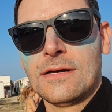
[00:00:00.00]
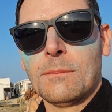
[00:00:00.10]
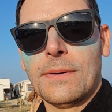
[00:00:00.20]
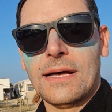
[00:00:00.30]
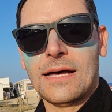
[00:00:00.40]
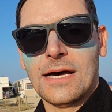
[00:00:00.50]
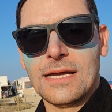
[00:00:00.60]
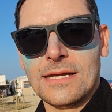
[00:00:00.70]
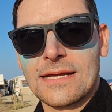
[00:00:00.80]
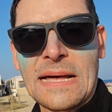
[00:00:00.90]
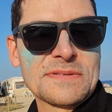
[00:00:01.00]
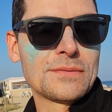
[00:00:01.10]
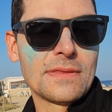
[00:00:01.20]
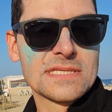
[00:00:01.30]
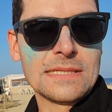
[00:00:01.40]
but it comes
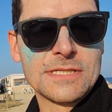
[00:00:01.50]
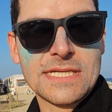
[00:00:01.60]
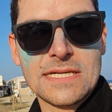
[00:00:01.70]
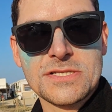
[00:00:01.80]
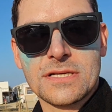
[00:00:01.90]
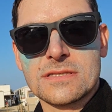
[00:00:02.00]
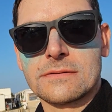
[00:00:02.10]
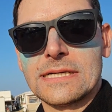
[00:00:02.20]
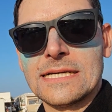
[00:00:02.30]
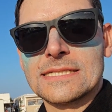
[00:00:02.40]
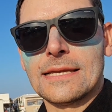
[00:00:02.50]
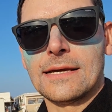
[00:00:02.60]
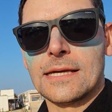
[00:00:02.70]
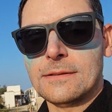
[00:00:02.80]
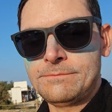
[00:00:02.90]
with its limitations, right?
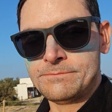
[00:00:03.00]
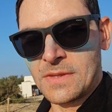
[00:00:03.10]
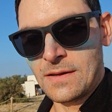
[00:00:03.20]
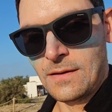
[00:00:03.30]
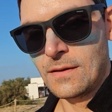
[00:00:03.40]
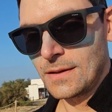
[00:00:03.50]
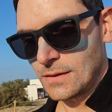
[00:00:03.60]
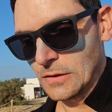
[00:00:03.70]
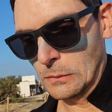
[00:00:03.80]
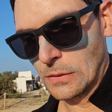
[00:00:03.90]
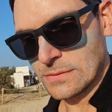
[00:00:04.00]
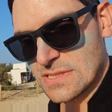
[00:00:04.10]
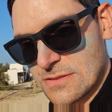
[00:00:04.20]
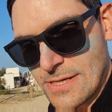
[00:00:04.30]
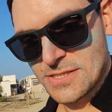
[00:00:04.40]
Like you won't
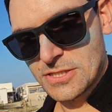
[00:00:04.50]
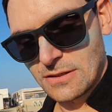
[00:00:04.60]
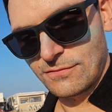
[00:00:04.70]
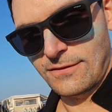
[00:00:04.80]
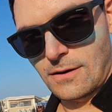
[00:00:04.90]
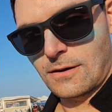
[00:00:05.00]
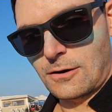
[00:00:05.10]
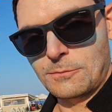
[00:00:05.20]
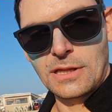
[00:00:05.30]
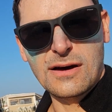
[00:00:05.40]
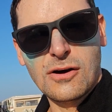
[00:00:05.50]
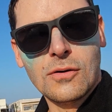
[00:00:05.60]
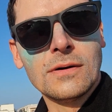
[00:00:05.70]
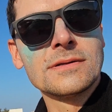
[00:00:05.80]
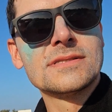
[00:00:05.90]
stretch it far
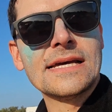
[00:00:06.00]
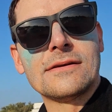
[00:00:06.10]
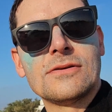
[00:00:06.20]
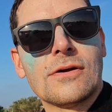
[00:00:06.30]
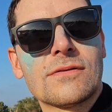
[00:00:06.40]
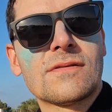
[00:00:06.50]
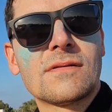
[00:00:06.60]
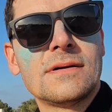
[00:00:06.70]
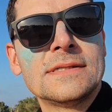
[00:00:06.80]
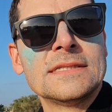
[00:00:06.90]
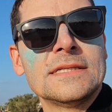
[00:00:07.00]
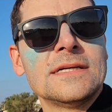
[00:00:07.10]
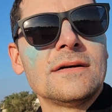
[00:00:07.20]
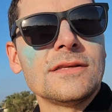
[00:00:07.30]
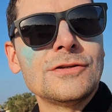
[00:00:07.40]
below 10 knots.
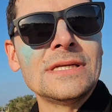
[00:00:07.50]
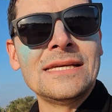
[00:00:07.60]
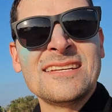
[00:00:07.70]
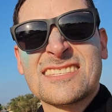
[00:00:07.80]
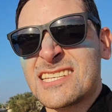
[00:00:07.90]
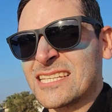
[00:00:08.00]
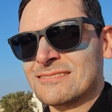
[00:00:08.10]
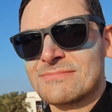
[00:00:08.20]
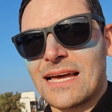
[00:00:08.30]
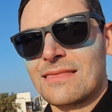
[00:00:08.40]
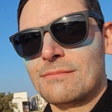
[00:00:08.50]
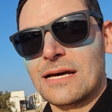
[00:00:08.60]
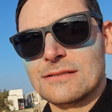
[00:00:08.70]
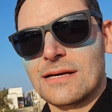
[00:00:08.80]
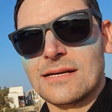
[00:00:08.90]
You need,
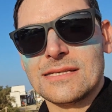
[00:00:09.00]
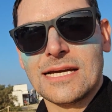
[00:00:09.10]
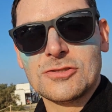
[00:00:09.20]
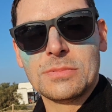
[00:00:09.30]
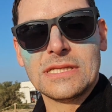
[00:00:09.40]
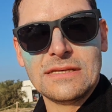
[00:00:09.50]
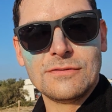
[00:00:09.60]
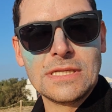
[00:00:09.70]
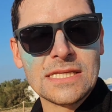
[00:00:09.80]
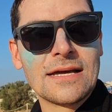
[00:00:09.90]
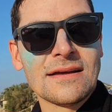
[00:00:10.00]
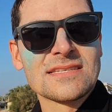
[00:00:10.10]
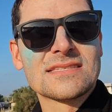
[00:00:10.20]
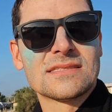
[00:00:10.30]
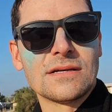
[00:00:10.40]
I do believe you need
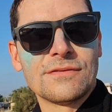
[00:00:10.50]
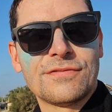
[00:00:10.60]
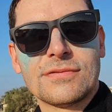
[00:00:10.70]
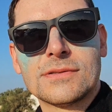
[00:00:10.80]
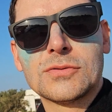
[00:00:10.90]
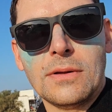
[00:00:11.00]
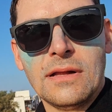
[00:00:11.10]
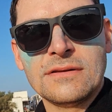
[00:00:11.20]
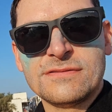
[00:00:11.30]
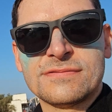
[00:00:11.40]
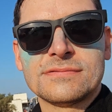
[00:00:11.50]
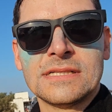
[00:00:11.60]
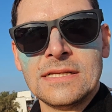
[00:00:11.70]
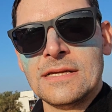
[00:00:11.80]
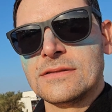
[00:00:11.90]
gusts of
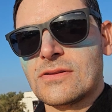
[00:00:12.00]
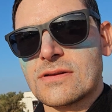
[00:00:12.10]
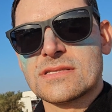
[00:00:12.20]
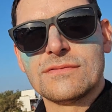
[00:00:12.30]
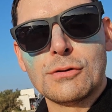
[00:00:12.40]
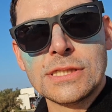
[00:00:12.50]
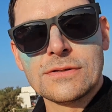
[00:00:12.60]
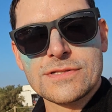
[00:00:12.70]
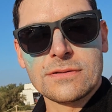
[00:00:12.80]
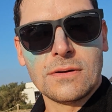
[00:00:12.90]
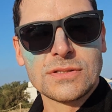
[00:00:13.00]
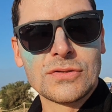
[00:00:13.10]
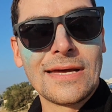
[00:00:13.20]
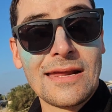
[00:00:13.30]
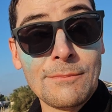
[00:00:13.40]
12 knots of wind or so
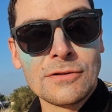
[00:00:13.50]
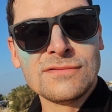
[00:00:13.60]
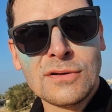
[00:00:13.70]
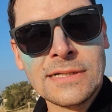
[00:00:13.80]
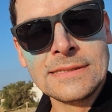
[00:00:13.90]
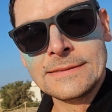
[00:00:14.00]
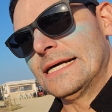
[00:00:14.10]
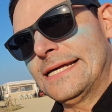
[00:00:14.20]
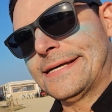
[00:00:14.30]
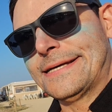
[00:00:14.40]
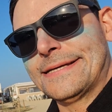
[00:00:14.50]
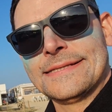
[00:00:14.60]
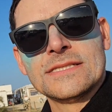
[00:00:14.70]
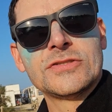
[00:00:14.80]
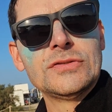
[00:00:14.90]
to get up on foil.
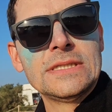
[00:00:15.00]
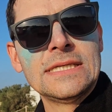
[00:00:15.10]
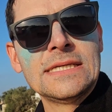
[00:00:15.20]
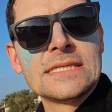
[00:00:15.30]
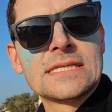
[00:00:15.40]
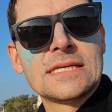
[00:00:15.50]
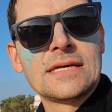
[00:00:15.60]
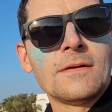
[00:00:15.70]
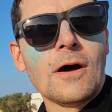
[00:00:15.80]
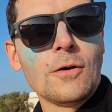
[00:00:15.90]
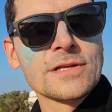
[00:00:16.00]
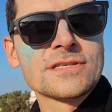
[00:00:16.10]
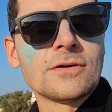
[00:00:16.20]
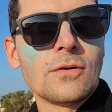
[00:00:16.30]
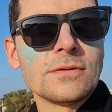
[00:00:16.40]
And you need
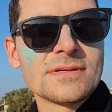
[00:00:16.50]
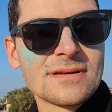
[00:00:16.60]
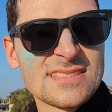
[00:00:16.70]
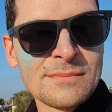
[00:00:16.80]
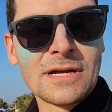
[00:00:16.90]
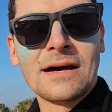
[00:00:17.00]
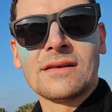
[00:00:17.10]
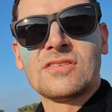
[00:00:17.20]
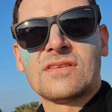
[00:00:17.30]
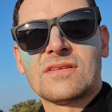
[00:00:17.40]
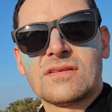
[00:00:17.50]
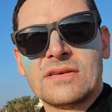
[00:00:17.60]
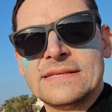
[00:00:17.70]
also some gusts